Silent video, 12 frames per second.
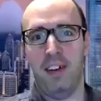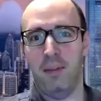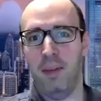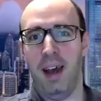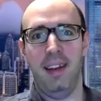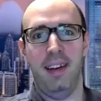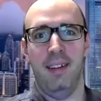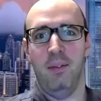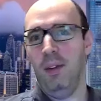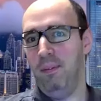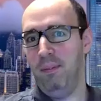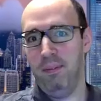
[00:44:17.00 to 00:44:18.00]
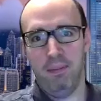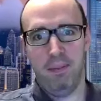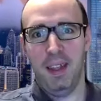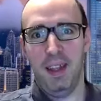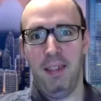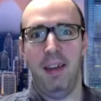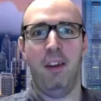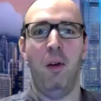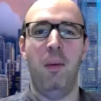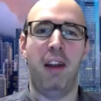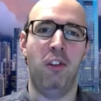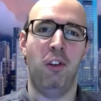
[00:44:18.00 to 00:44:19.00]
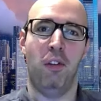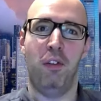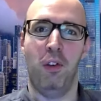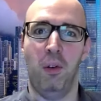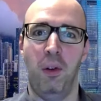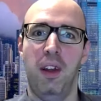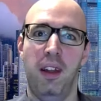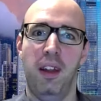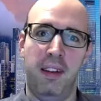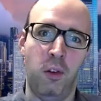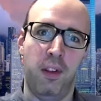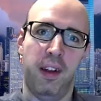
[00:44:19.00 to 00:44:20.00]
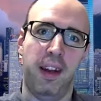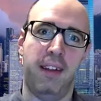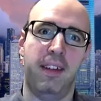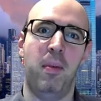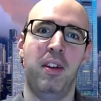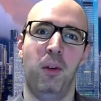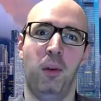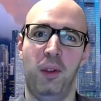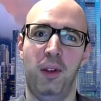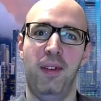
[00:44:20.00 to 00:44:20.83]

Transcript: is mine. And well, Thank you very much, all of you. See you in the next episode. Okay.